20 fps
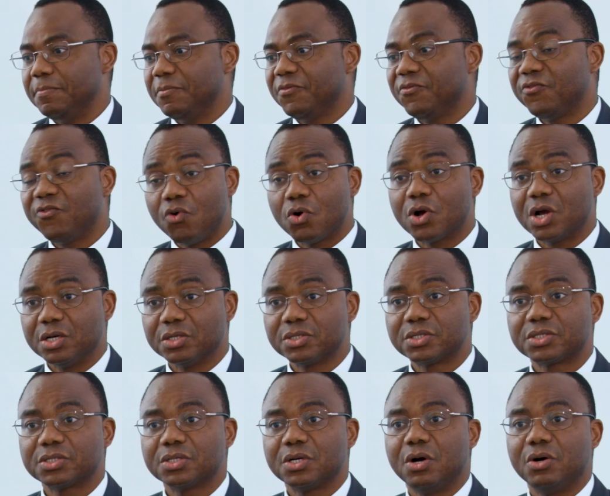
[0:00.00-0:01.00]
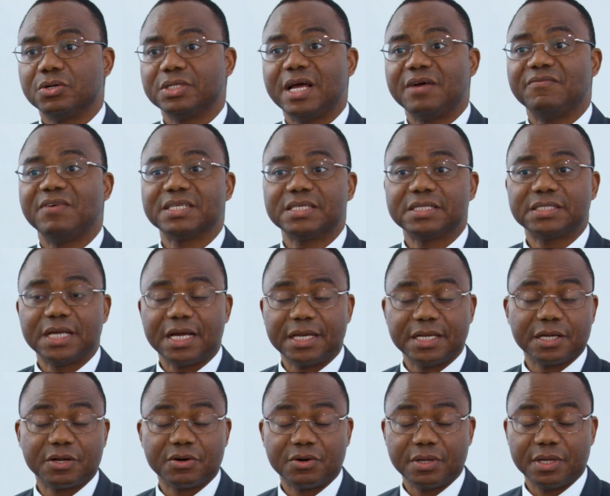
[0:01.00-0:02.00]
focus on diversity and
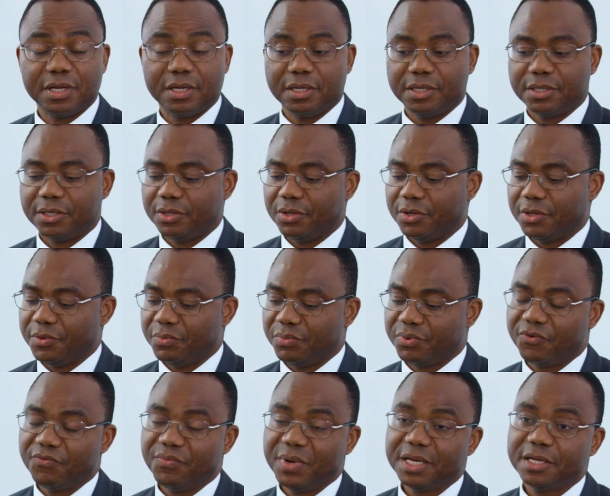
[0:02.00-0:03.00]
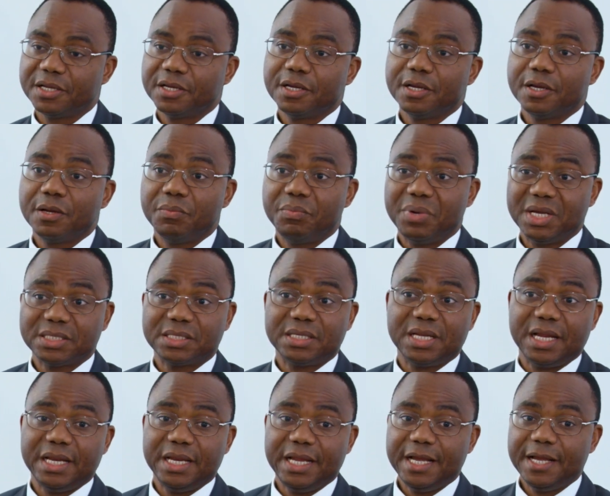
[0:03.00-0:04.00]
improvement.
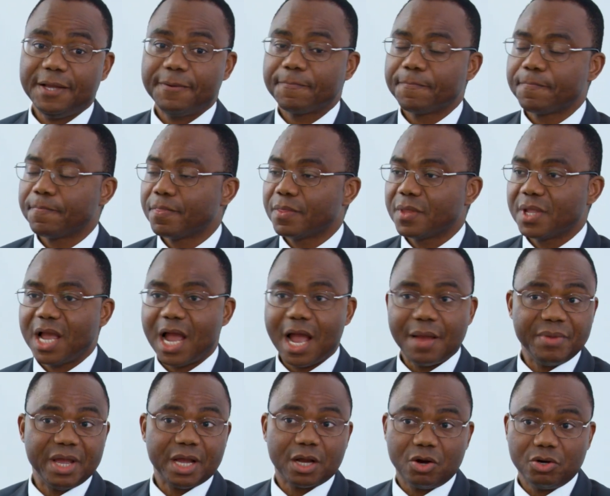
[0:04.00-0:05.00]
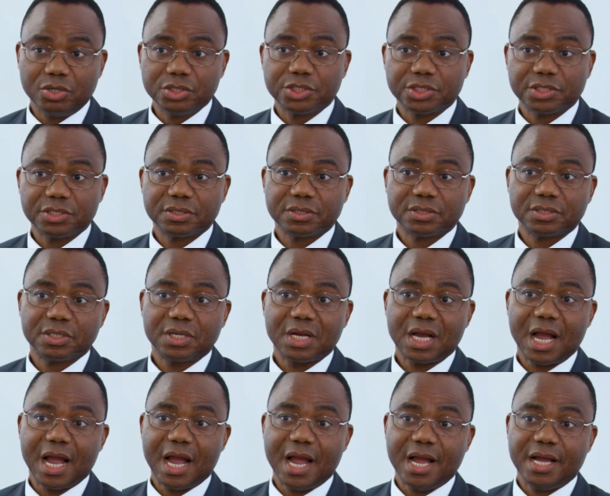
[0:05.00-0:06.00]
Personally, I'm a coach
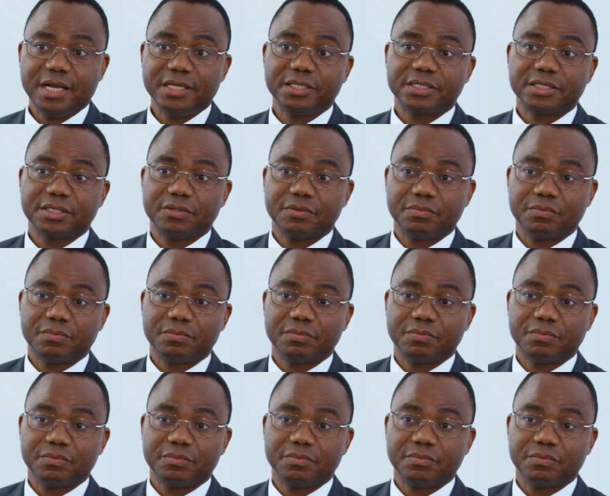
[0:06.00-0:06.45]
and